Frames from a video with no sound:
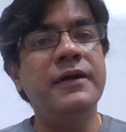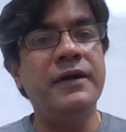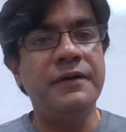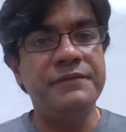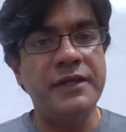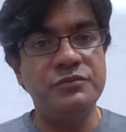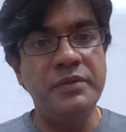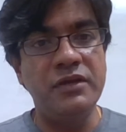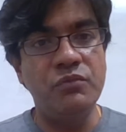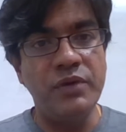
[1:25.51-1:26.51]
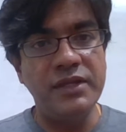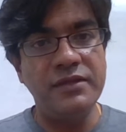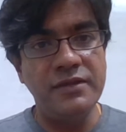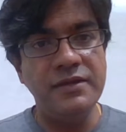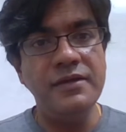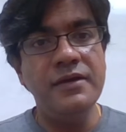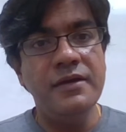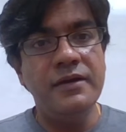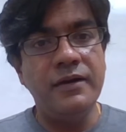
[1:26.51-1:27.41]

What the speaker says: That's been very key,